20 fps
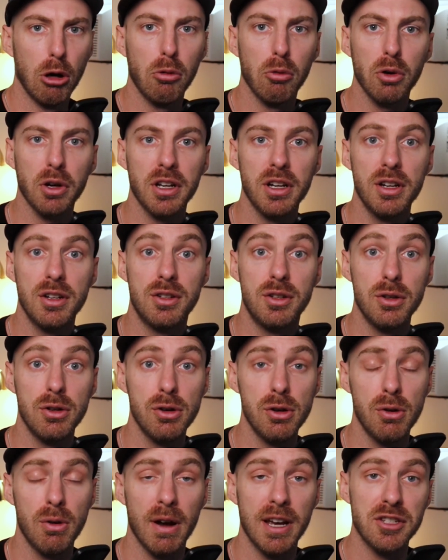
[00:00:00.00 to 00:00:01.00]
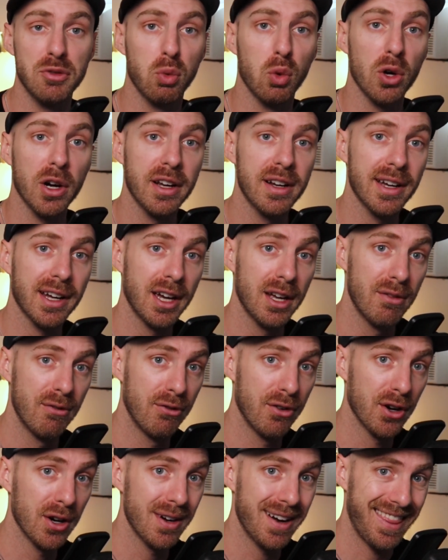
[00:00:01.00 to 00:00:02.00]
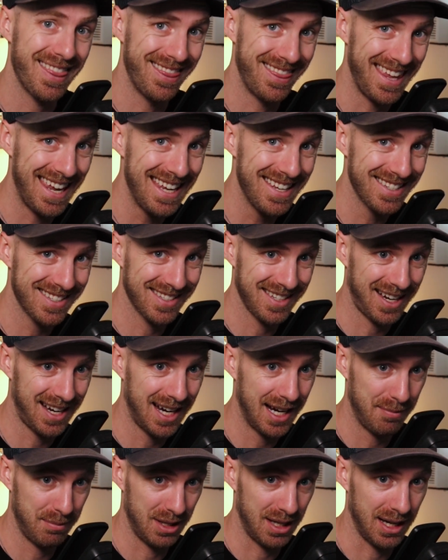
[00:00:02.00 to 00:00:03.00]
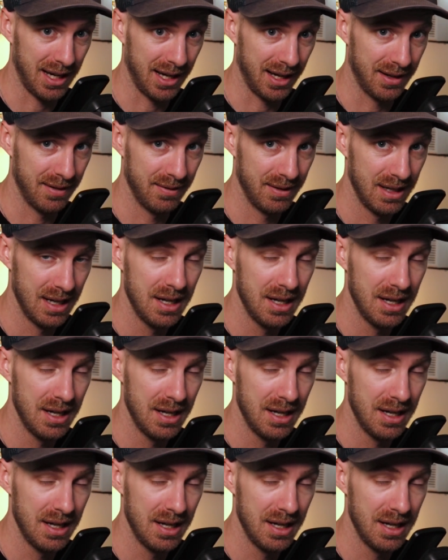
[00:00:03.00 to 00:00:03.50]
we're gonna do is we're gonna convert this timeline